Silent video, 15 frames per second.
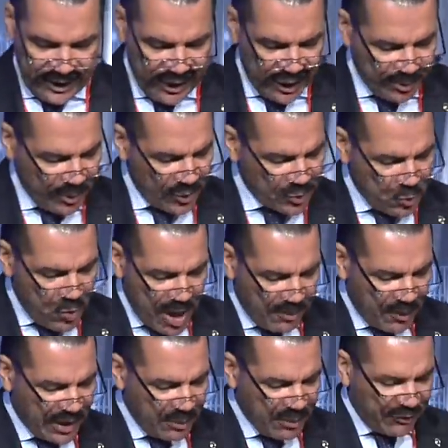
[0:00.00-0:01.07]
Interpol is
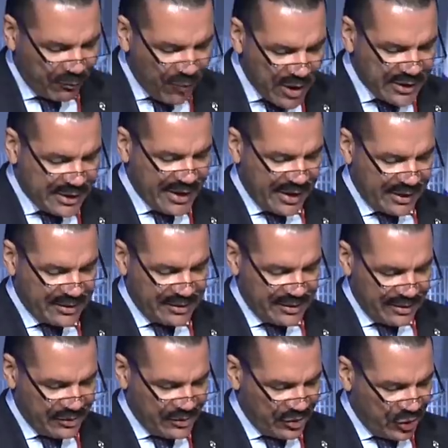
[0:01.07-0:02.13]
cooperating with
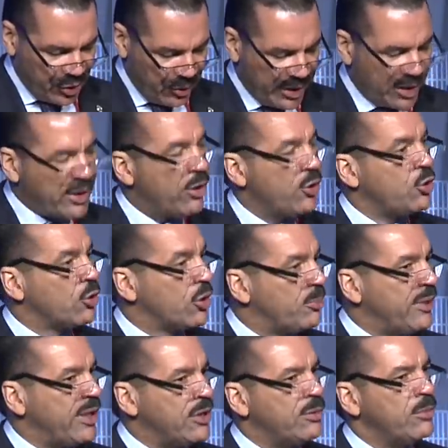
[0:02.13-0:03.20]
Frontex in securing
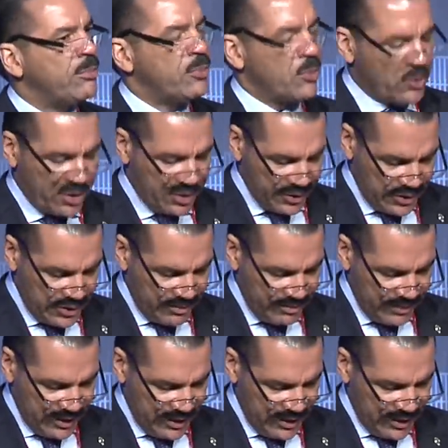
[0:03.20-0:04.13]
European borders.